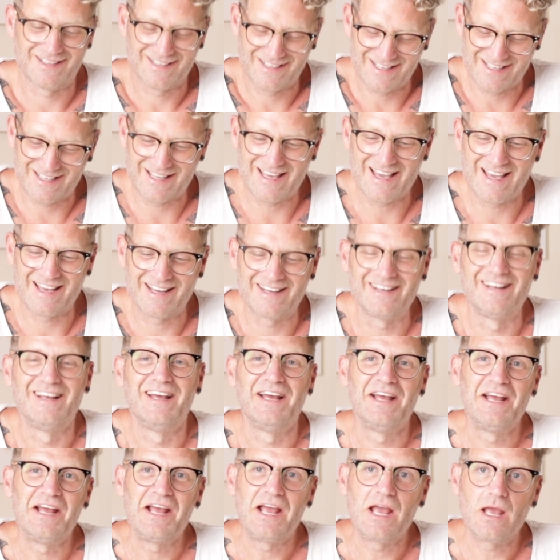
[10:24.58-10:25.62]
Again,
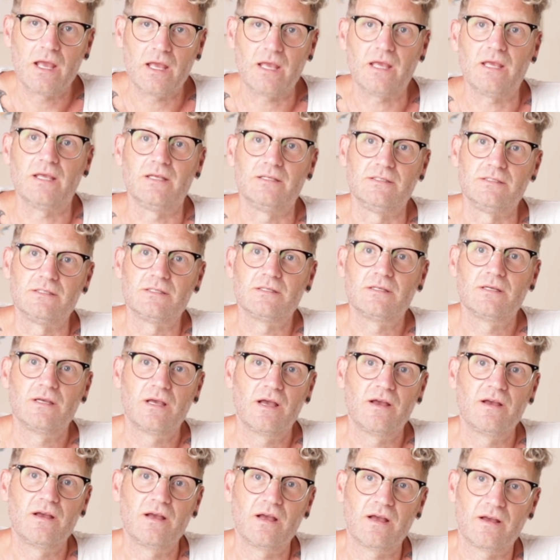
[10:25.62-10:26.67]
it is
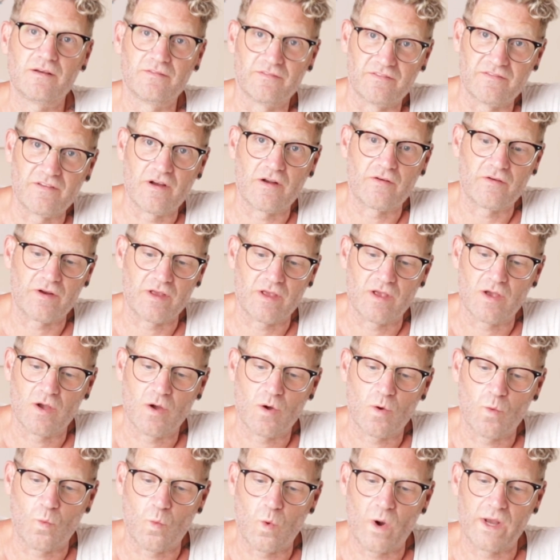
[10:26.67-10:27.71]
very
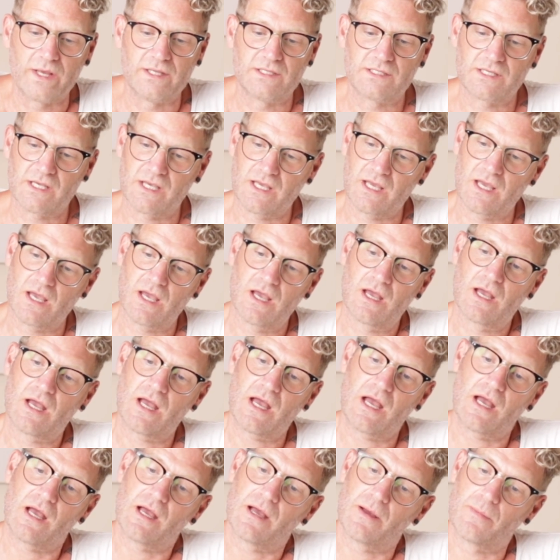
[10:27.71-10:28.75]
weighty,
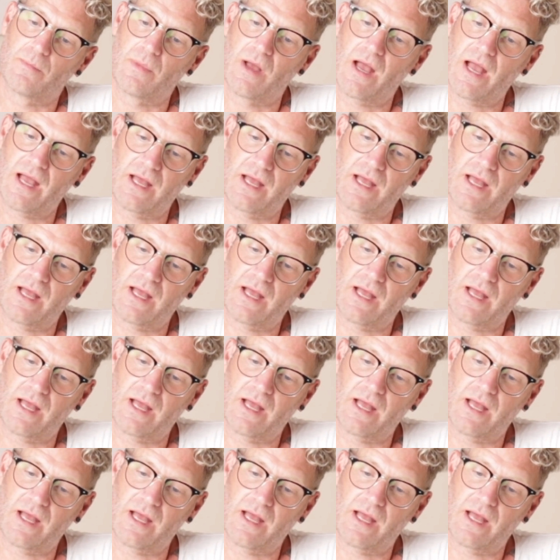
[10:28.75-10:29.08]
and